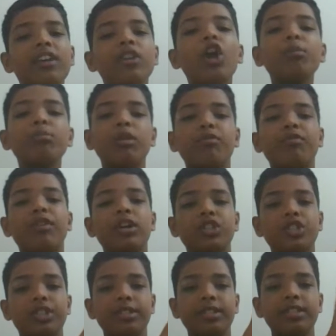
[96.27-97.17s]
a normal
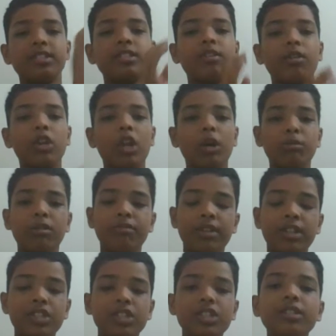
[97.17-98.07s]
function. This is our normal
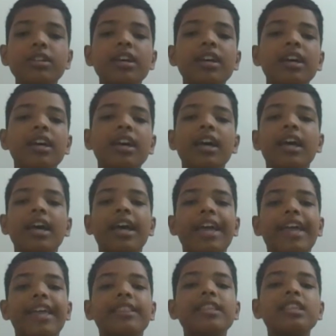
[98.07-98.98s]
function.
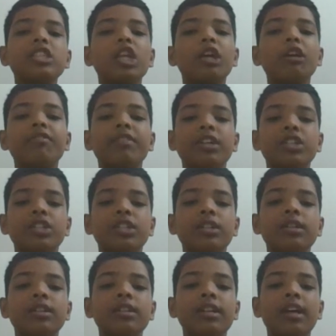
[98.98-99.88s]
In this normal
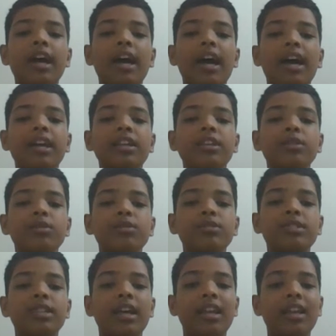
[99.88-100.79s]
function, I
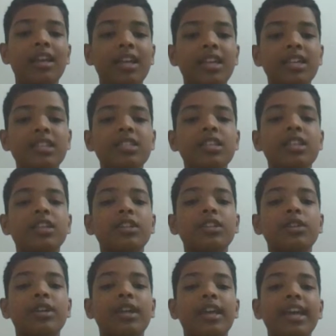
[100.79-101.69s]
used a list
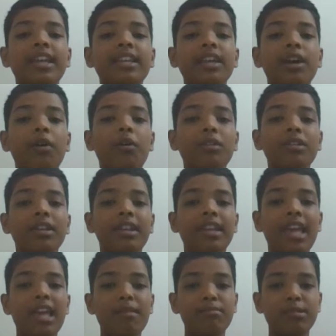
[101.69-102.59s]
to get all the
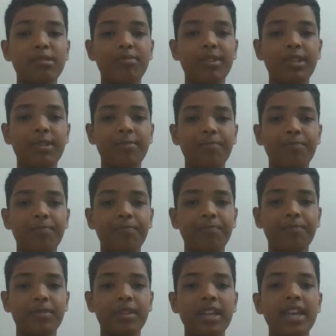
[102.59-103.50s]
names of it.
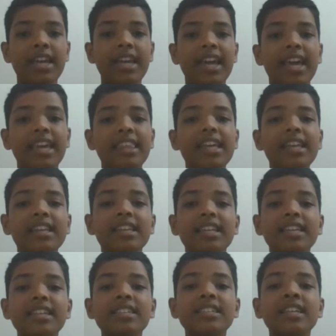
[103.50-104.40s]
In that
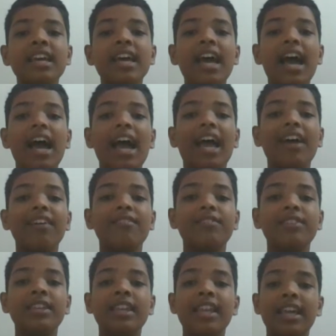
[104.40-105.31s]
list, I
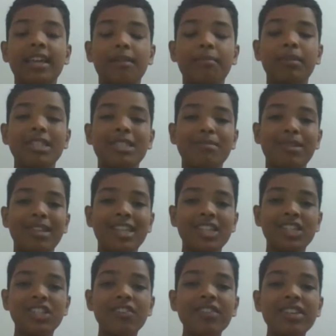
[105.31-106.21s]
have like multiple
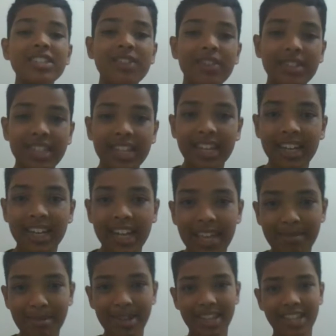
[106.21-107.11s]
dictionaries containing
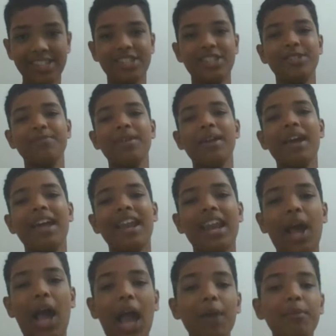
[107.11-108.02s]
name and age.
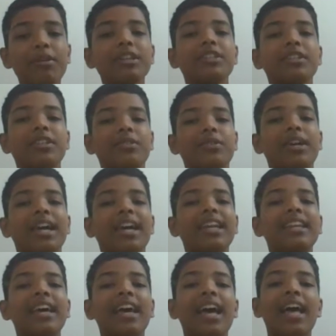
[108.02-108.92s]
Now, I want you to
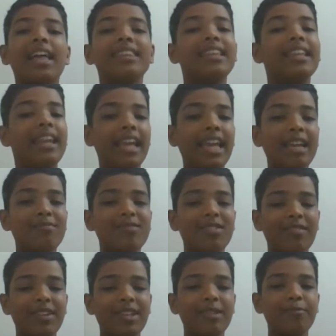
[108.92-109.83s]
get the
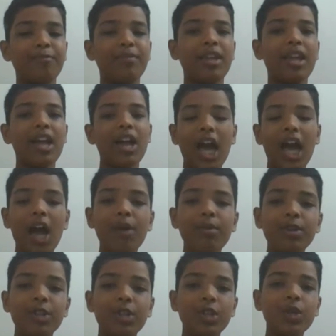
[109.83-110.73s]
names of it.
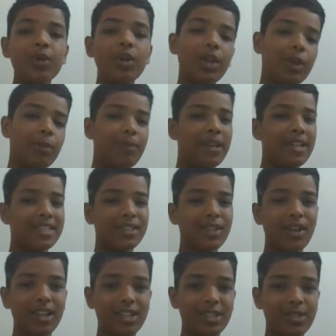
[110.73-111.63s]
How would you do in your base
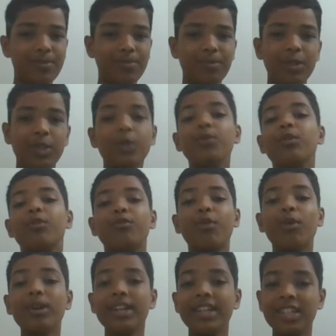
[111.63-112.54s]
knowledge? You will
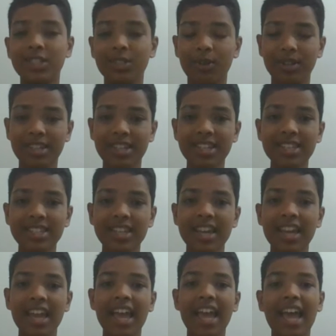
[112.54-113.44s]
for each of
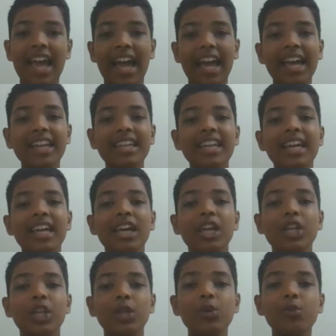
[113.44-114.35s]
these and
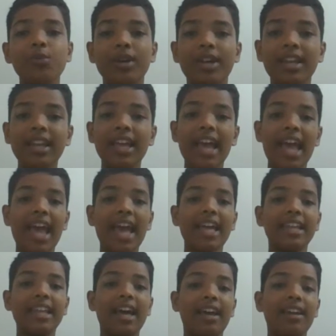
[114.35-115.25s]
you will
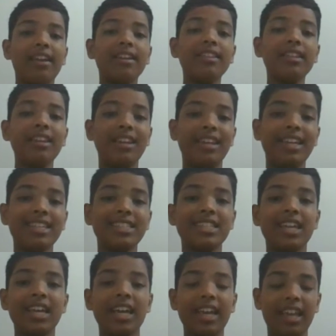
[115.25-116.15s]
add another
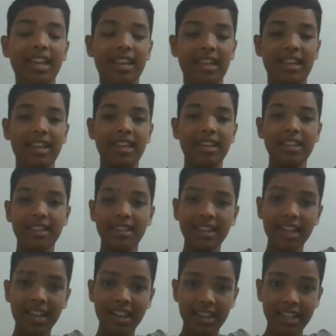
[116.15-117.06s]
list. In, in
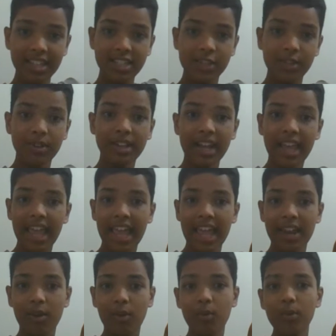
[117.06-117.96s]
that list, you're going to
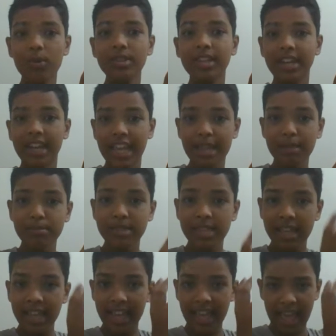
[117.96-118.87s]
add all the
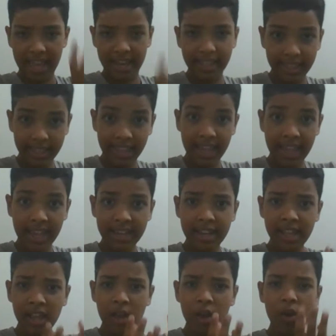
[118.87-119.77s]
names and in the
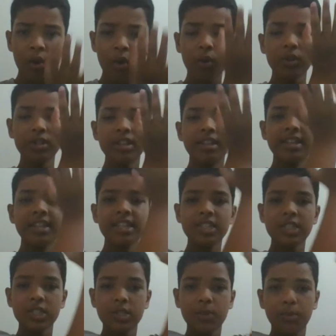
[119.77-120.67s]
end, all the
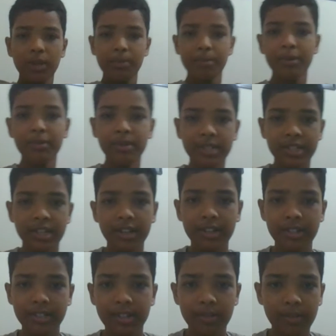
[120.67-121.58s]
lists will be
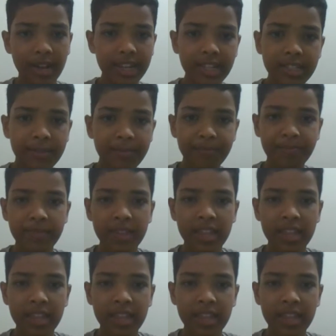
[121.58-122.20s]
returned right